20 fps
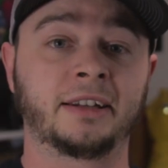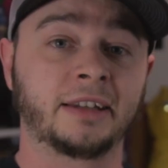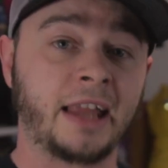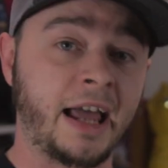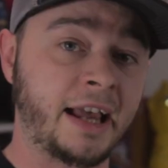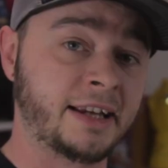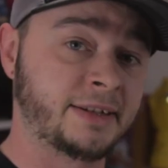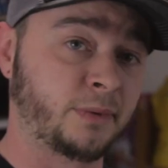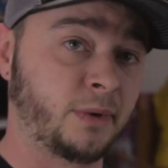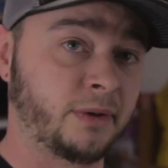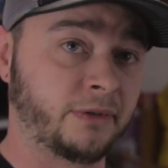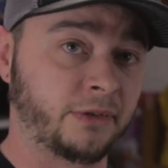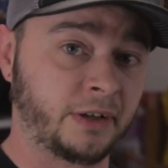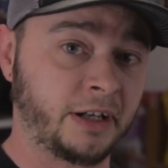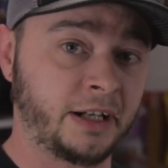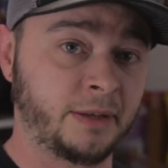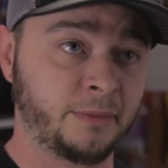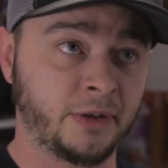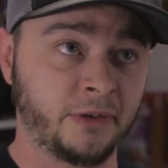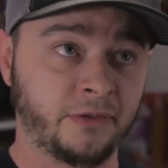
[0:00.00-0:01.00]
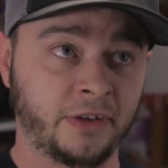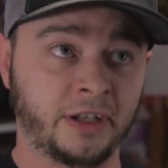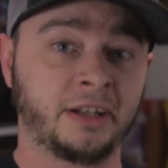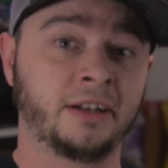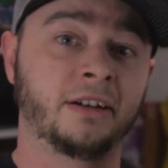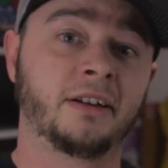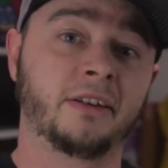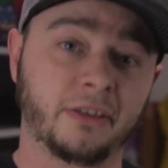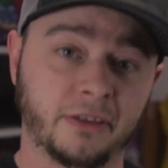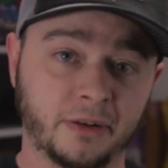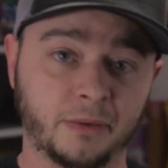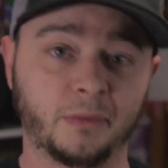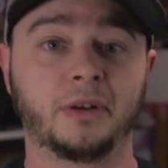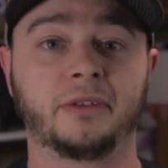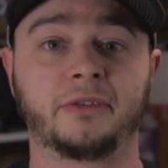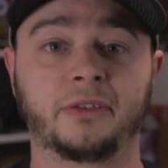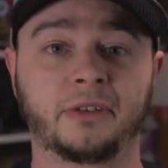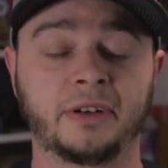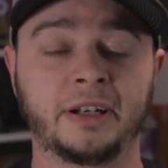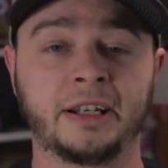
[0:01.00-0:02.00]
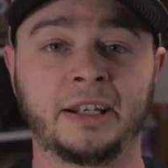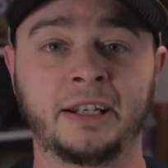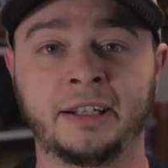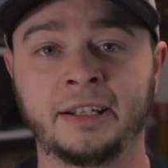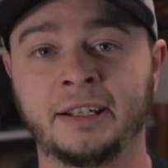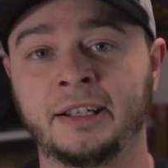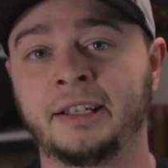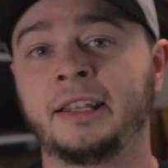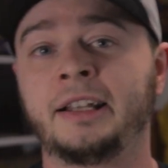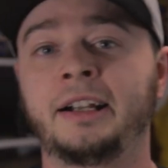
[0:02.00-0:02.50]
the last Wolverine movie, The Wolverine,